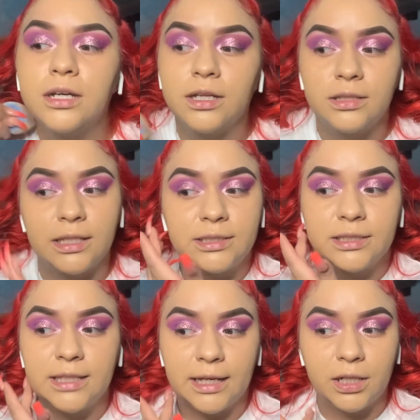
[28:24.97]
That's
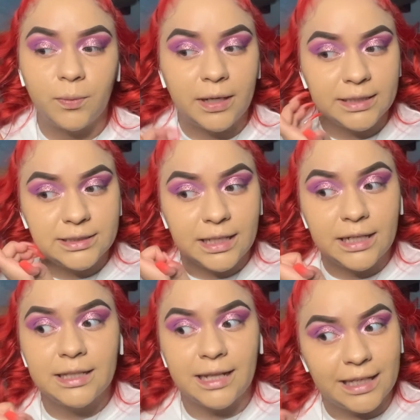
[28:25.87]
exactly what I said
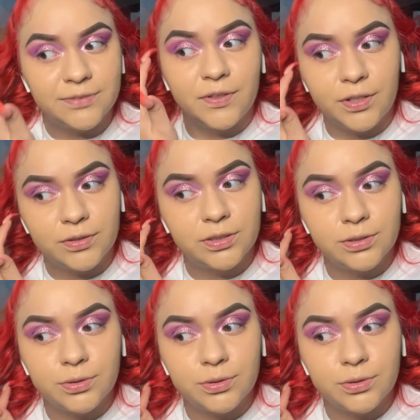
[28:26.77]
in the last video too.